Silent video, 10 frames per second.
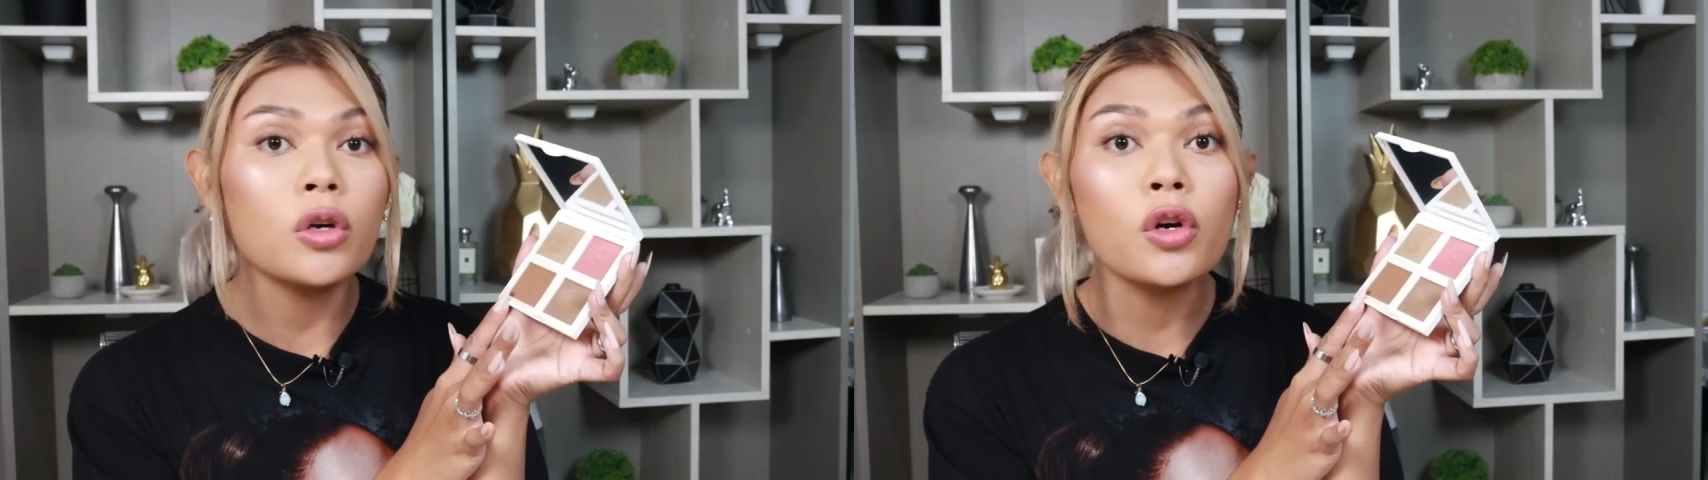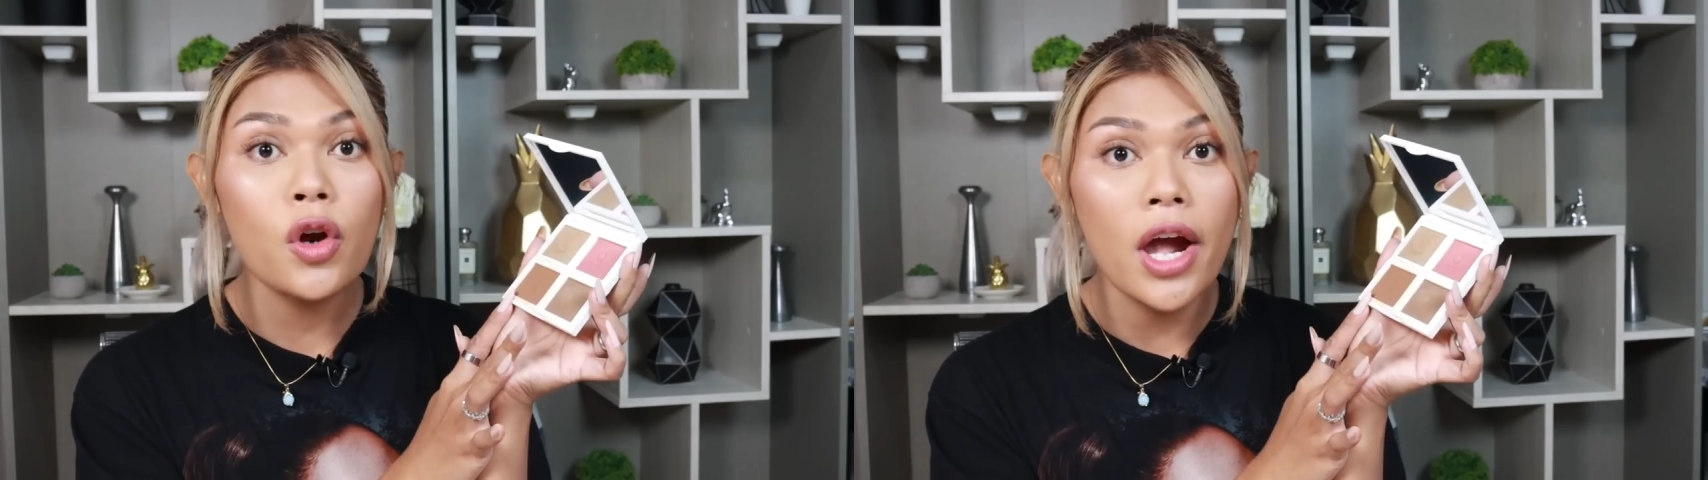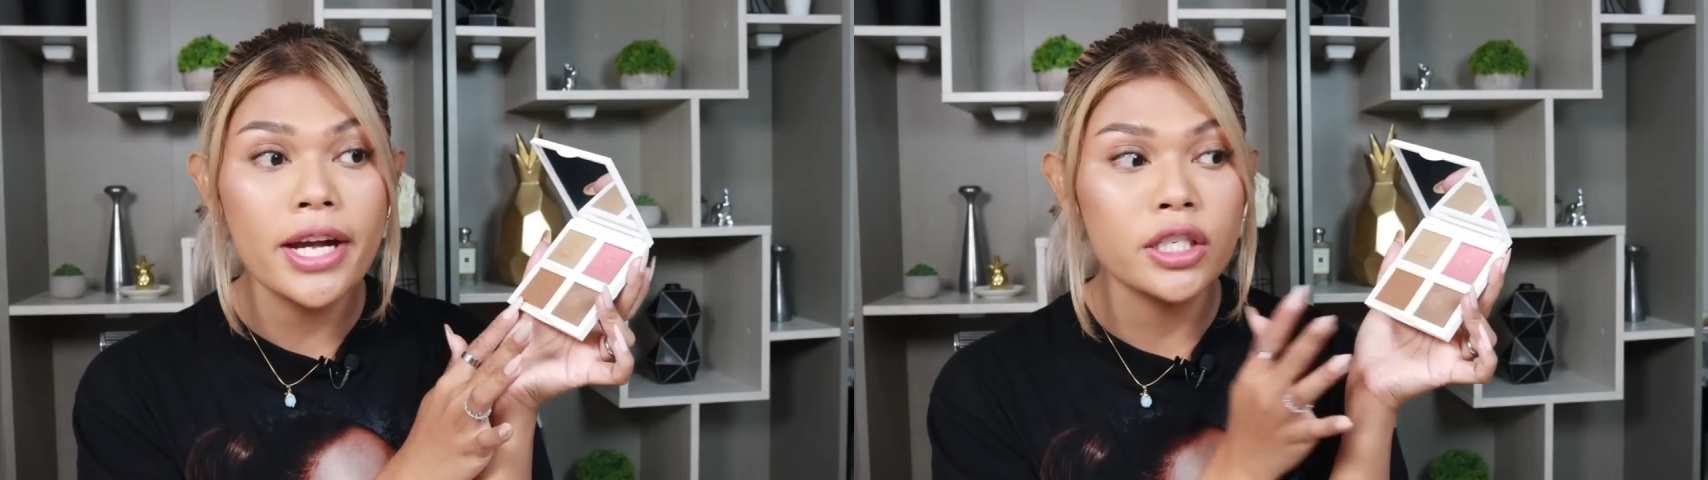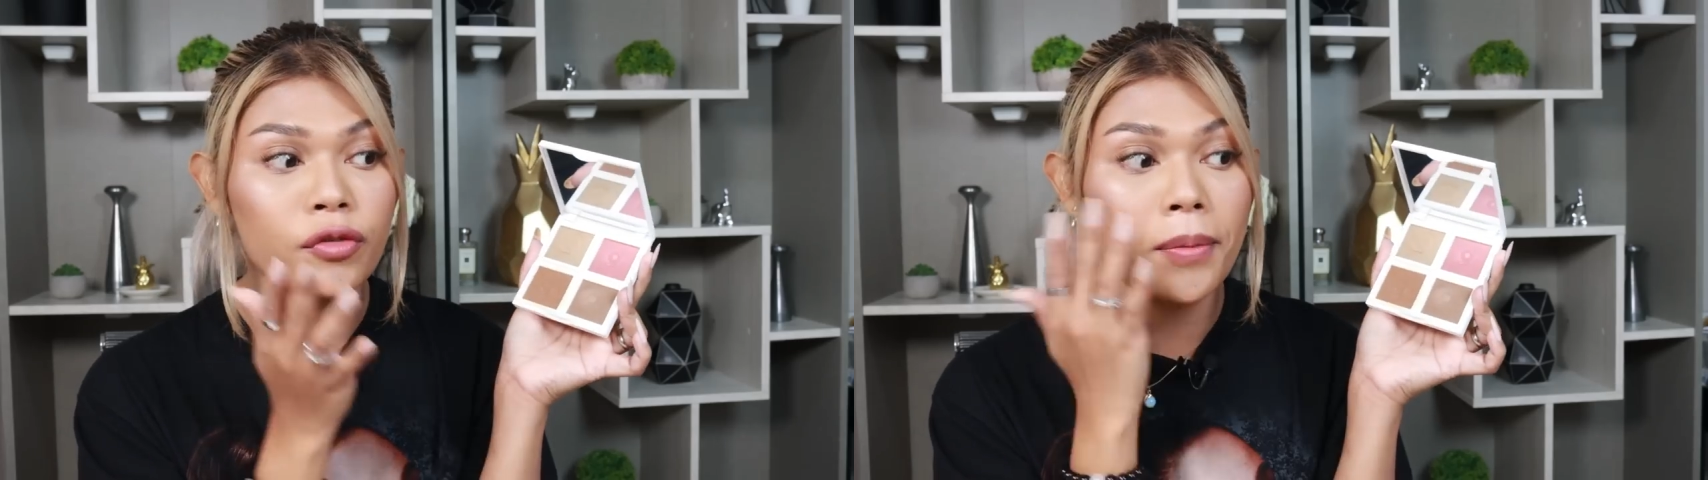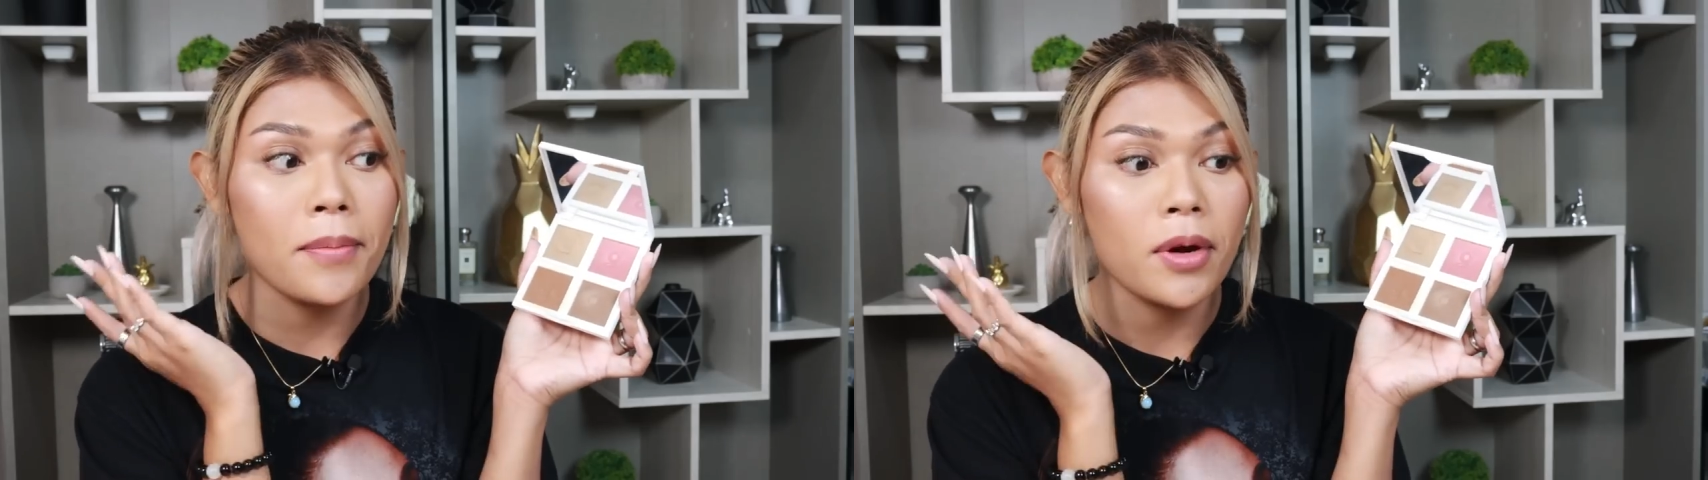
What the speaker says: Cocoa Crush for my